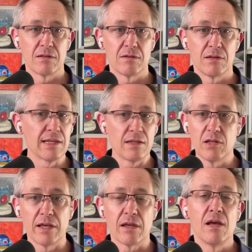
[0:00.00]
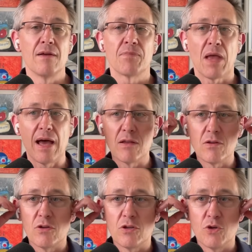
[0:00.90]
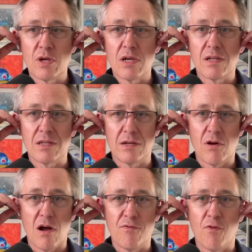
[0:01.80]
You can clear off